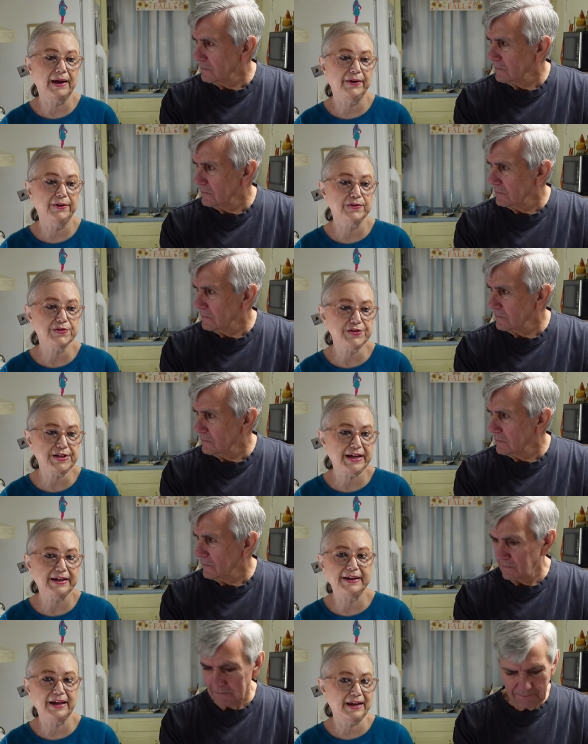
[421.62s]
Speaker 1: I
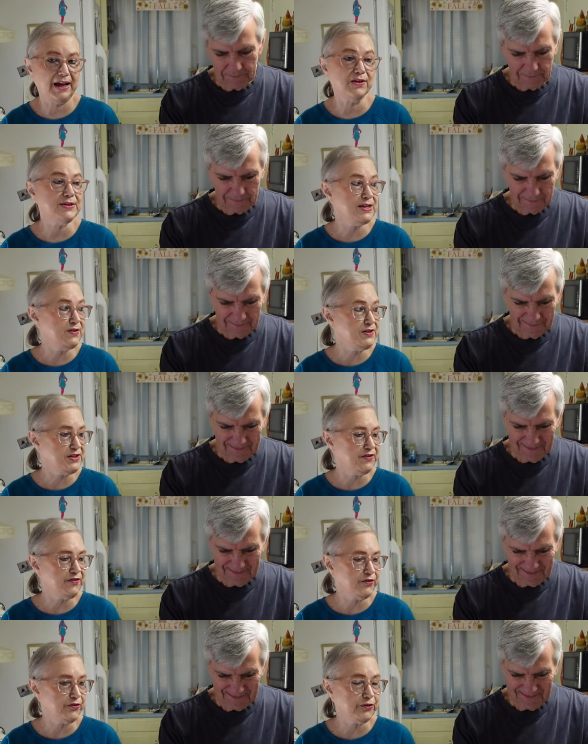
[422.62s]
understand. I also mm-hmm.
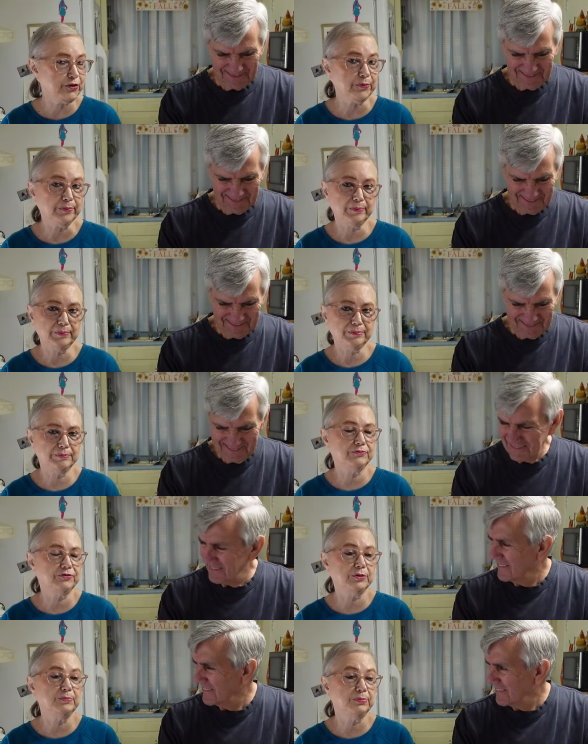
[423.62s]
suffer from
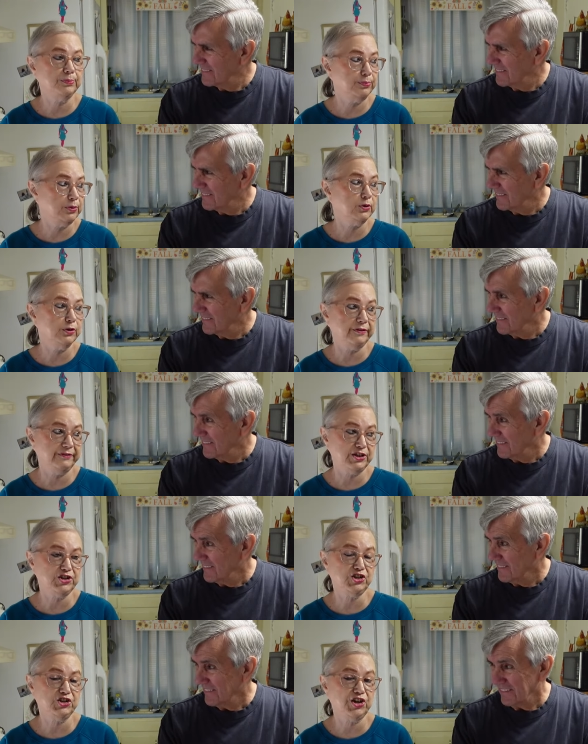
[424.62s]
from blurry
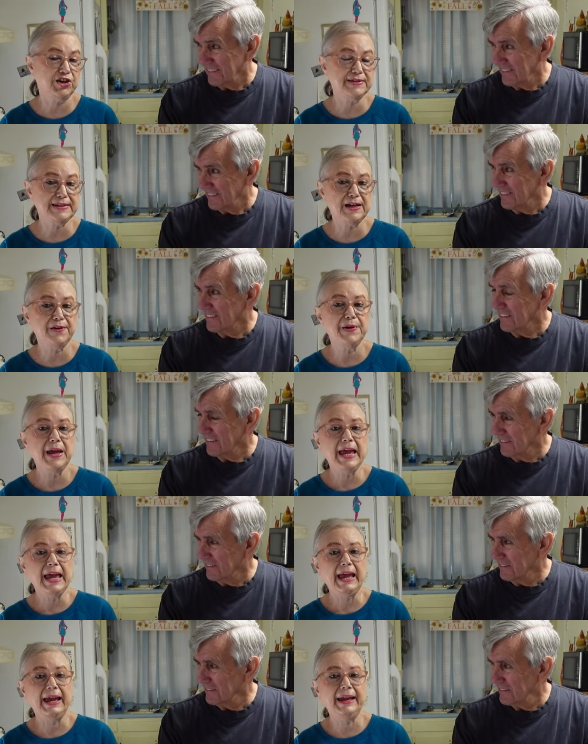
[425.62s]
vision also, mm
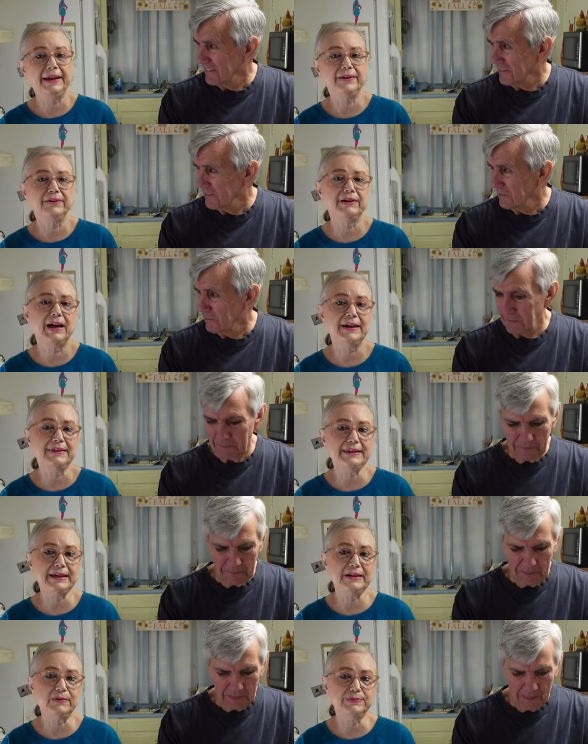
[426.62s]
-hmm. and uh, I
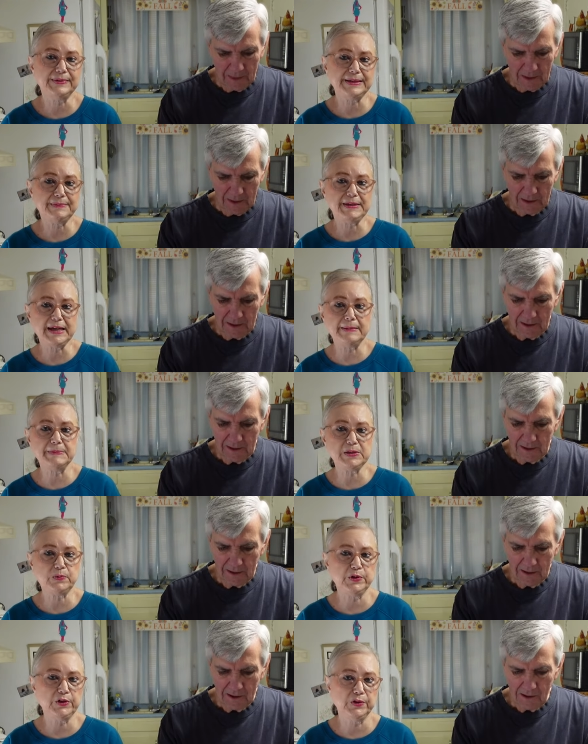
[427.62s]
think
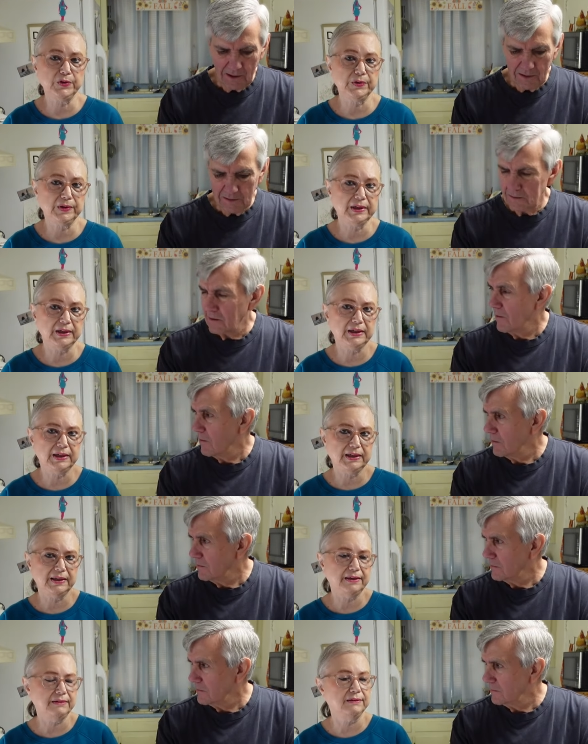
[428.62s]
sometimes when you're
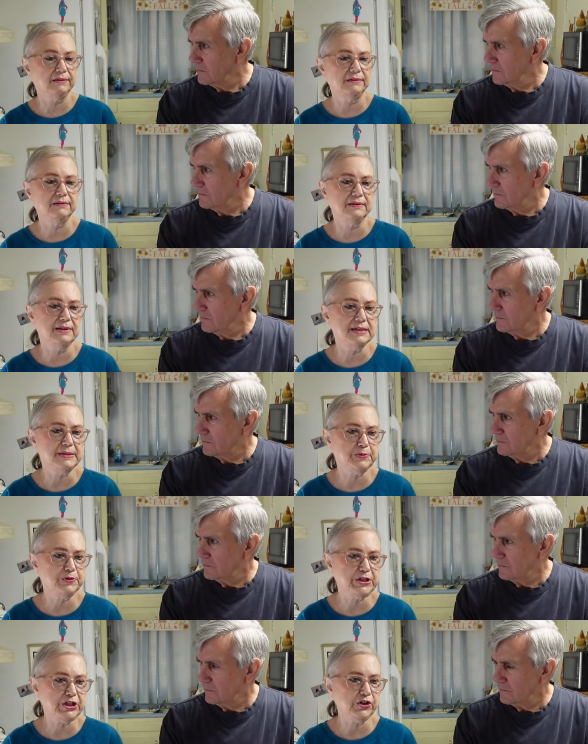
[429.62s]
in this
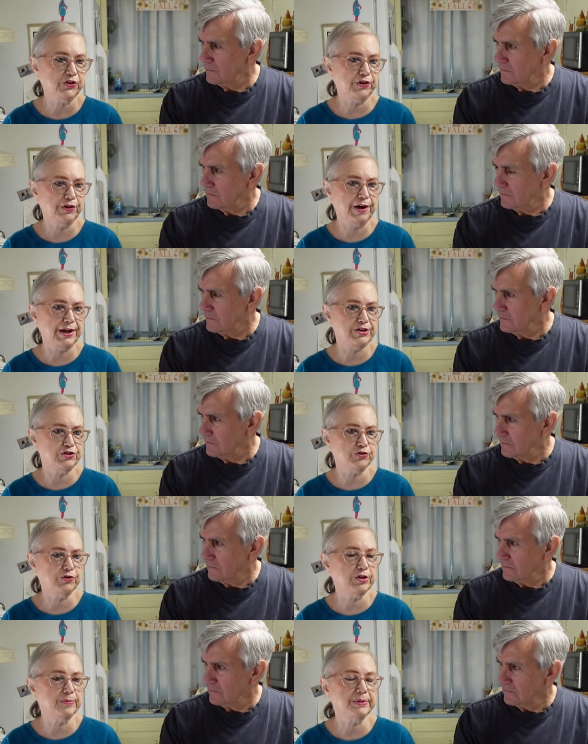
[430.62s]
particular age
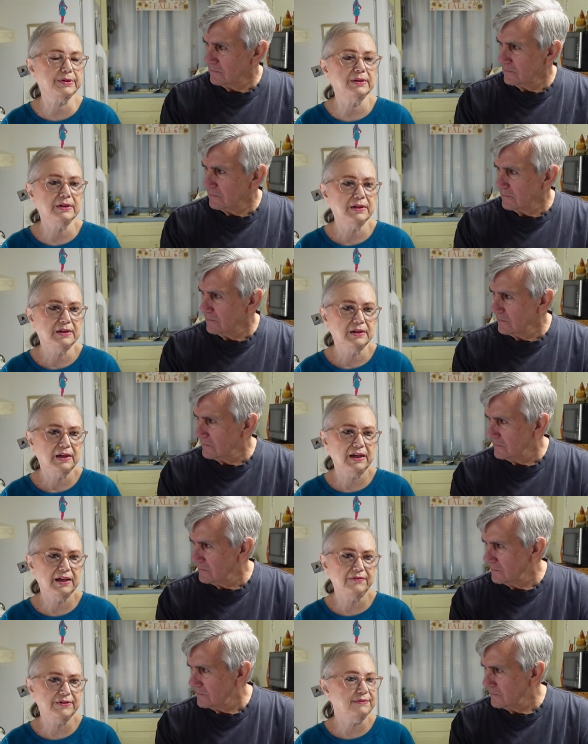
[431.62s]
group and
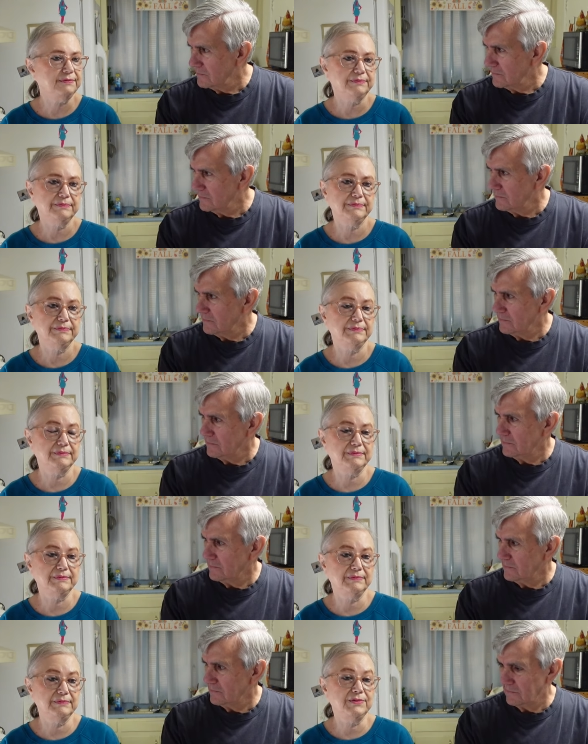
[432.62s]
even
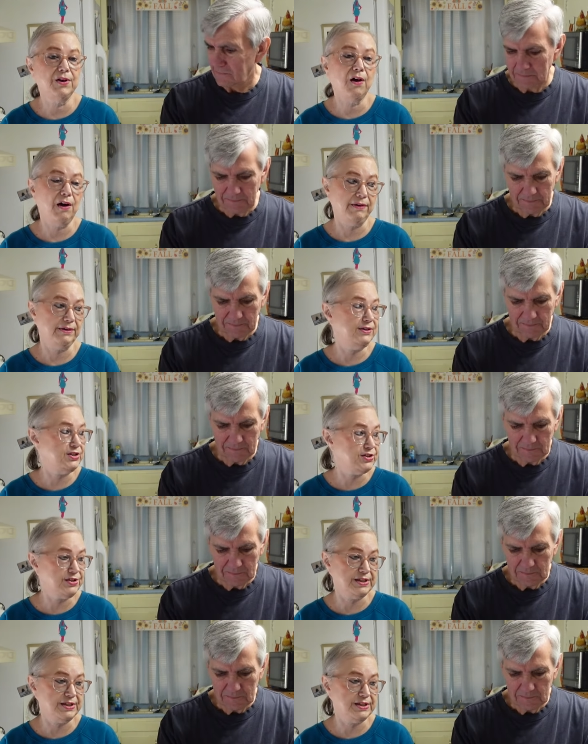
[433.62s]
not just